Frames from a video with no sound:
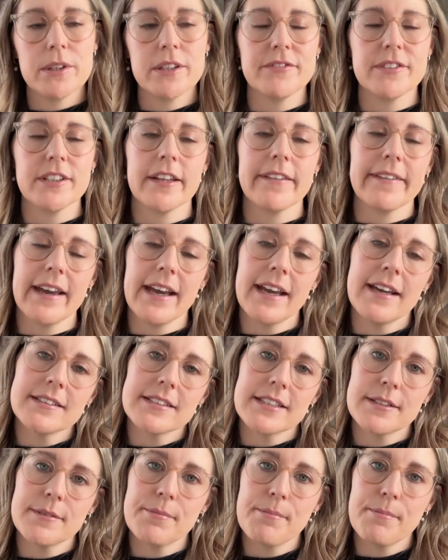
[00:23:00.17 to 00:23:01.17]
have done
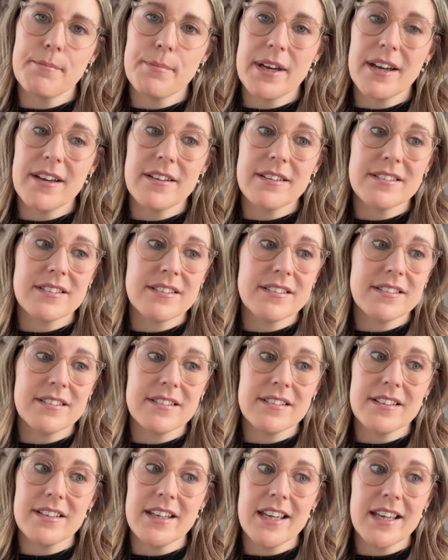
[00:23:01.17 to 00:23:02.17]
that, but
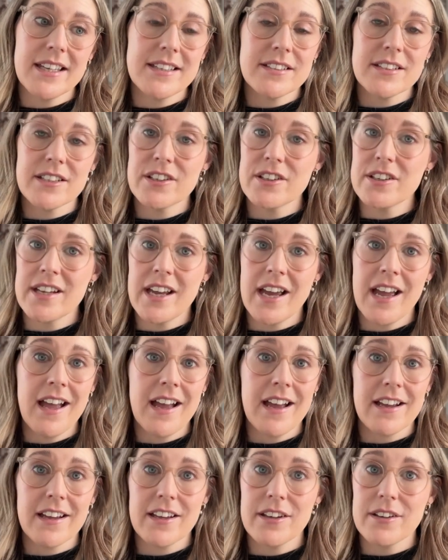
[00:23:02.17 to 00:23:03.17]
it's a good
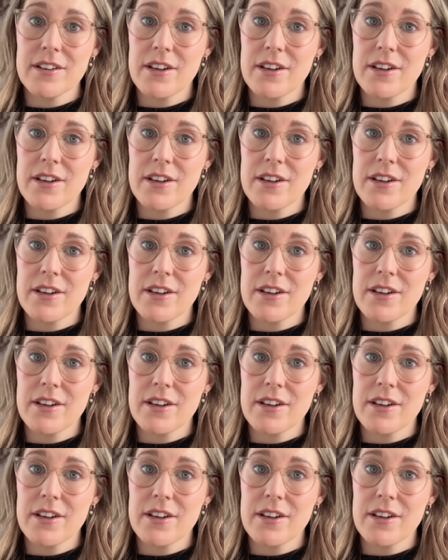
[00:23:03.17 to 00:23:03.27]
hack.